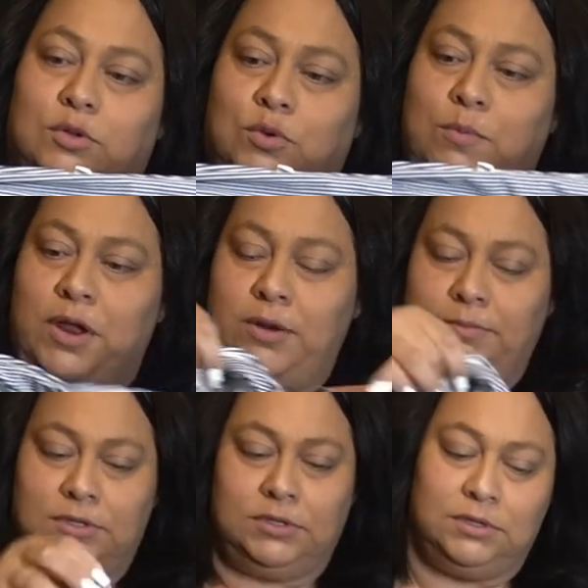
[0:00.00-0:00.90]
twin
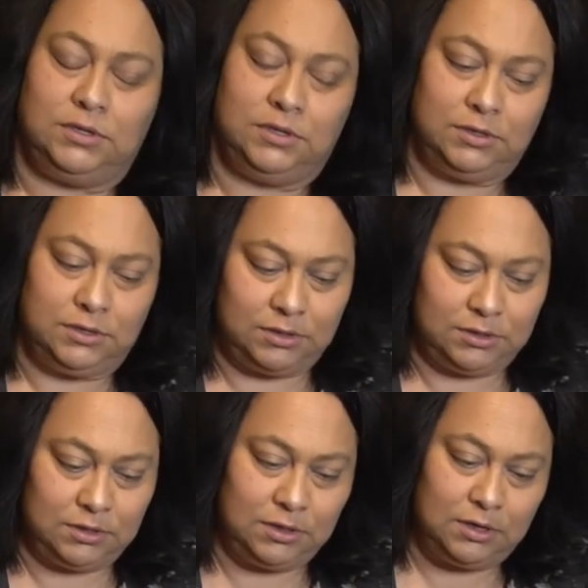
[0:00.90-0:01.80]
bottoms.
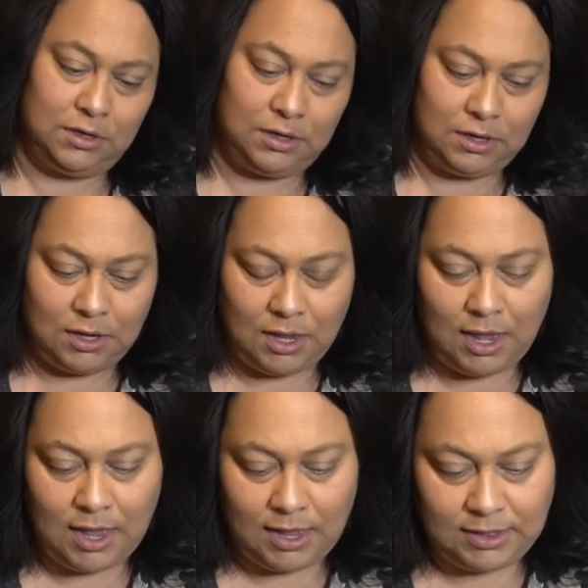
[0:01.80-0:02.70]

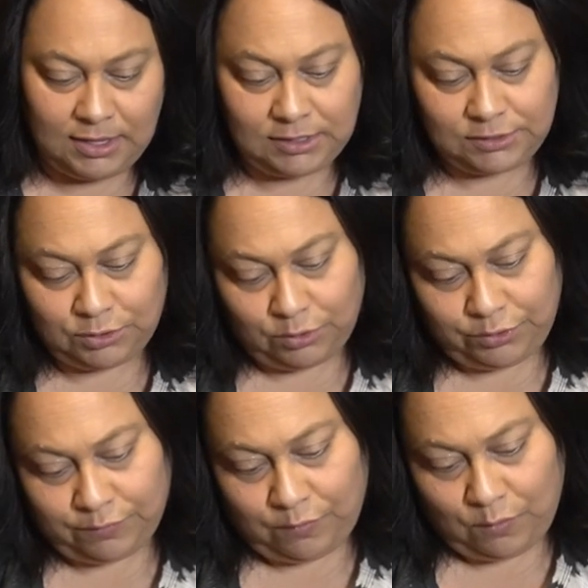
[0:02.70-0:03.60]
And these sold
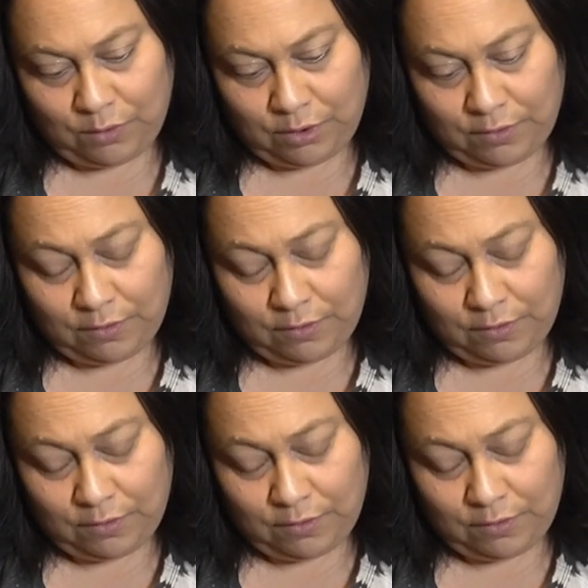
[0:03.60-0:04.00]
for,